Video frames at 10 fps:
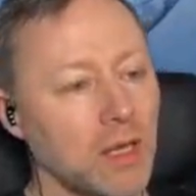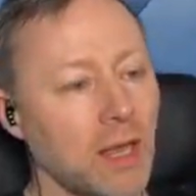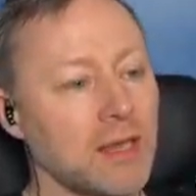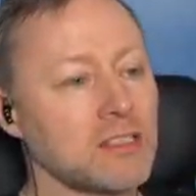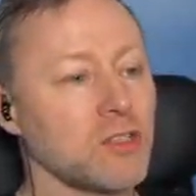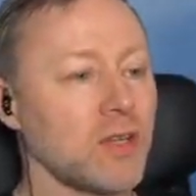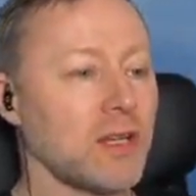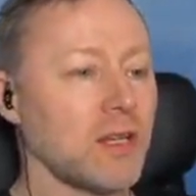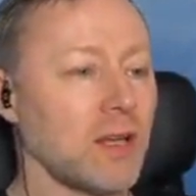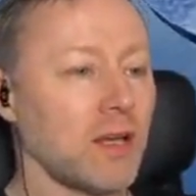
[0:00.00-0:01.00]
And he's looking
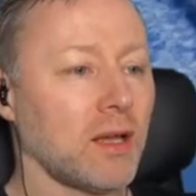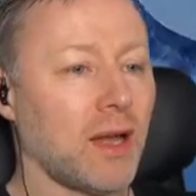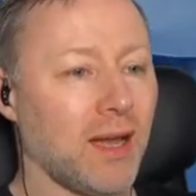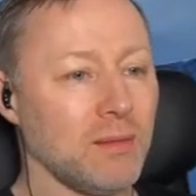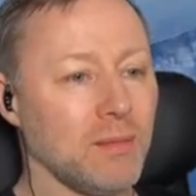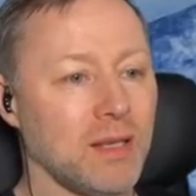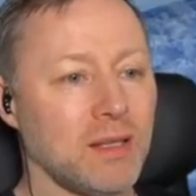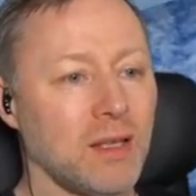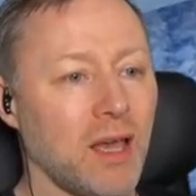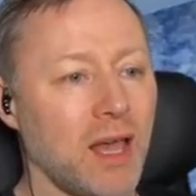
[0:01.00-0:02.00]
at
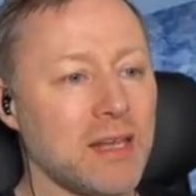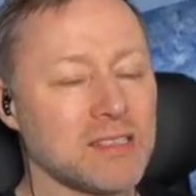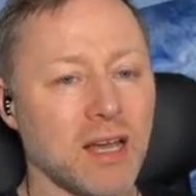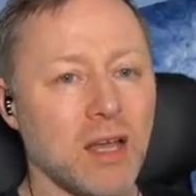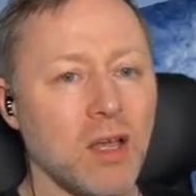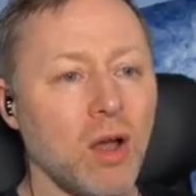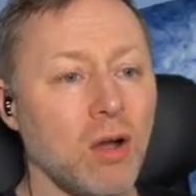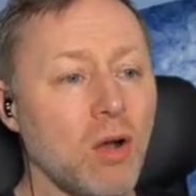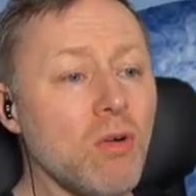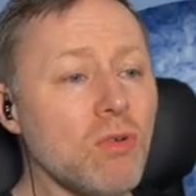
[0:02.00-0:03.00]
Ant-Man and he's like,
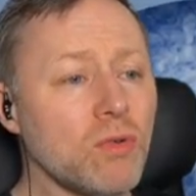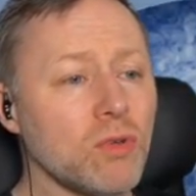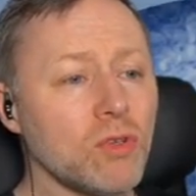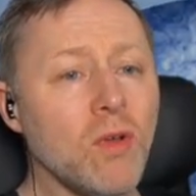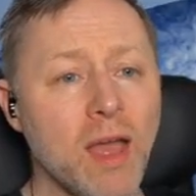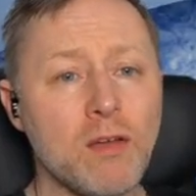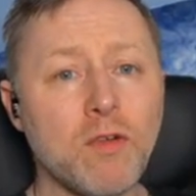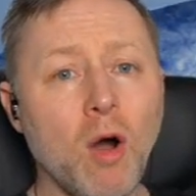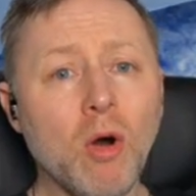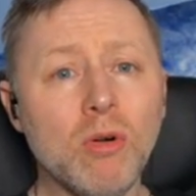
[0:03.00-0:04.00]
oh, you have
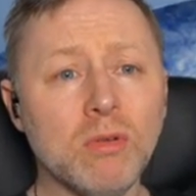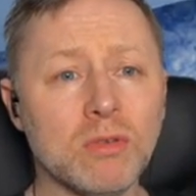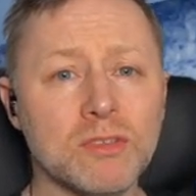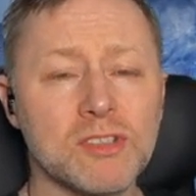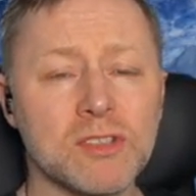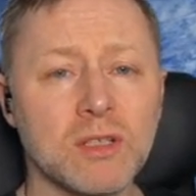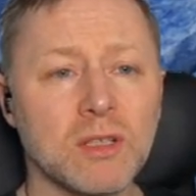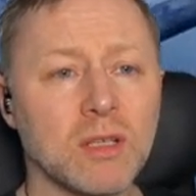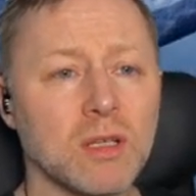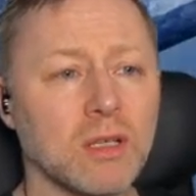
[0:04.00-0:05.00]
holes.
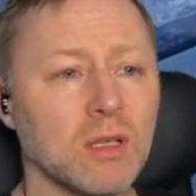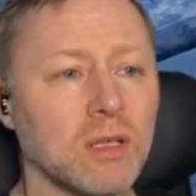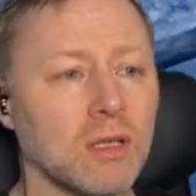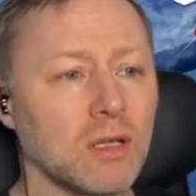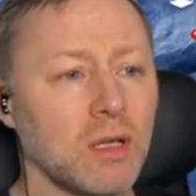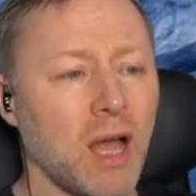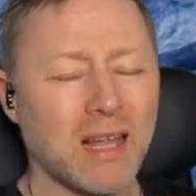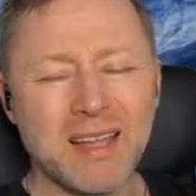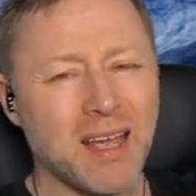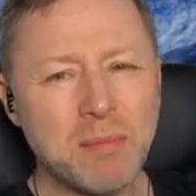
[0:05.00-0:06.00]
I
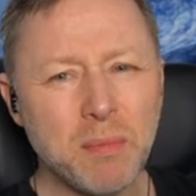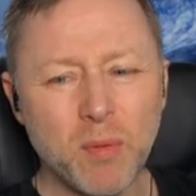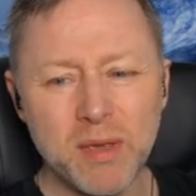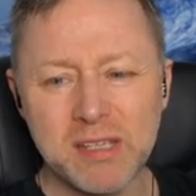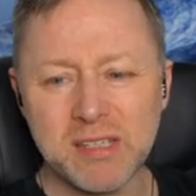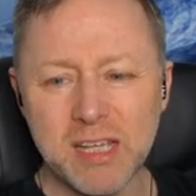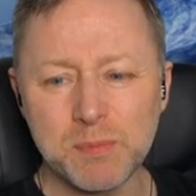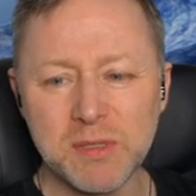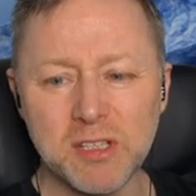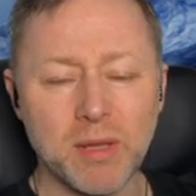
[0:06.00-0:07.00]
can't remember what he says,
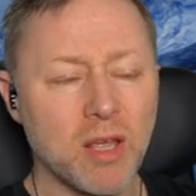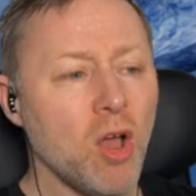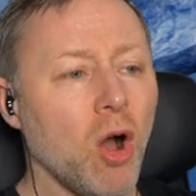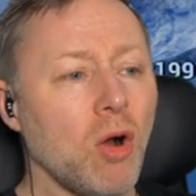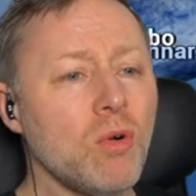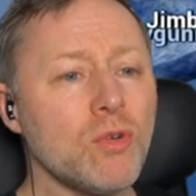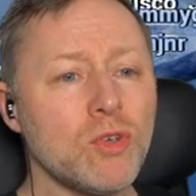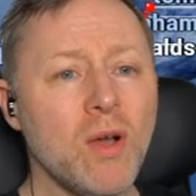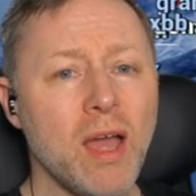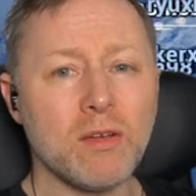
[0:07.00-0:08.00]
but something like, oh,
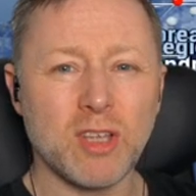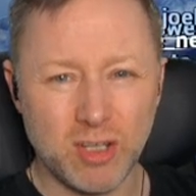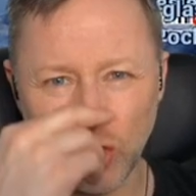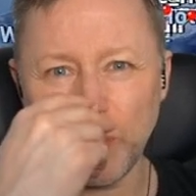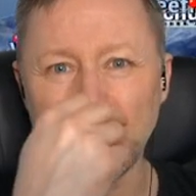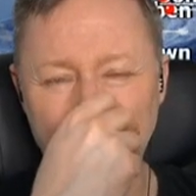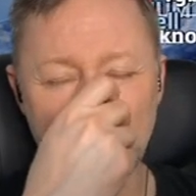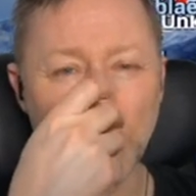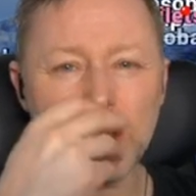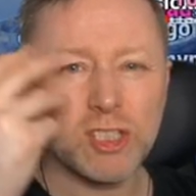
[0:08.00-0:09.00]
you have... You're talking about like the
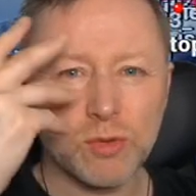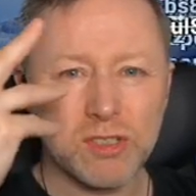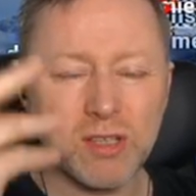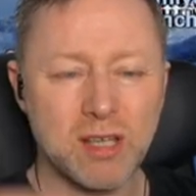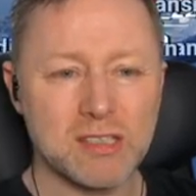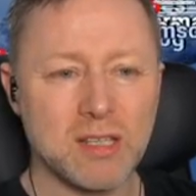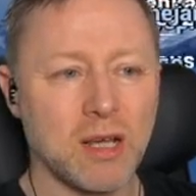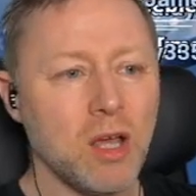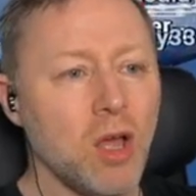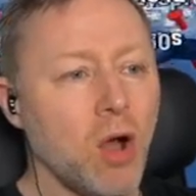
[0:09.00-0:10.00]
nostrils and things
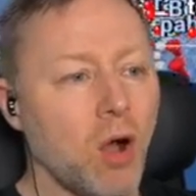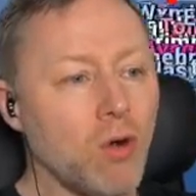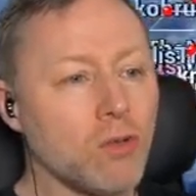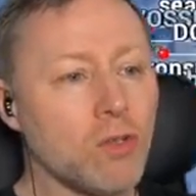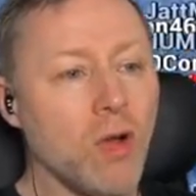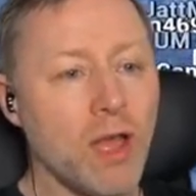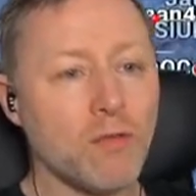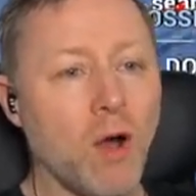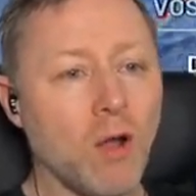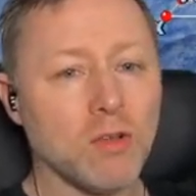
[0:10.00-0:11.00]
like that. Oh, you have
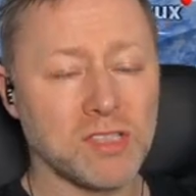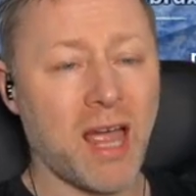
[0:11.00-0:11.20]
holes.